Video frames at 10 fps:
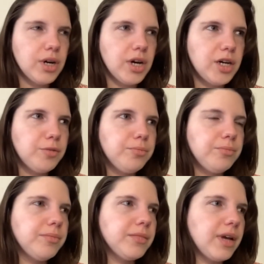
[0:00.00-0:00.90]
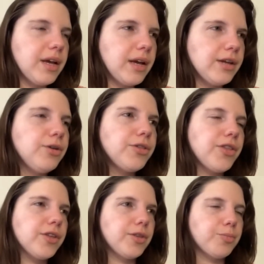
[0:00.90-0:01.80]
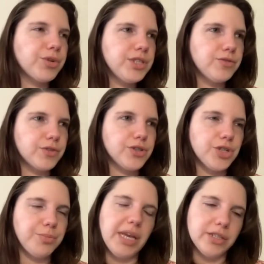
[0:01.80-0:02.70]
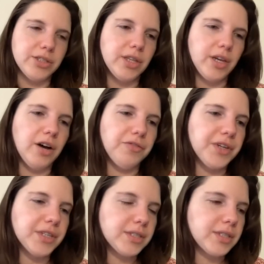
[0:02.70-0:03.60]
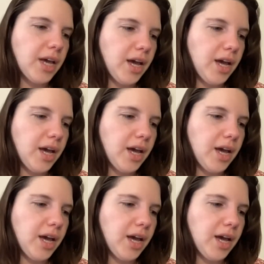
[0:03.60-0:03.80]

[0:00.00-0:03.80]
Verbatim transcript: Um, I know the the printed version made it to the office.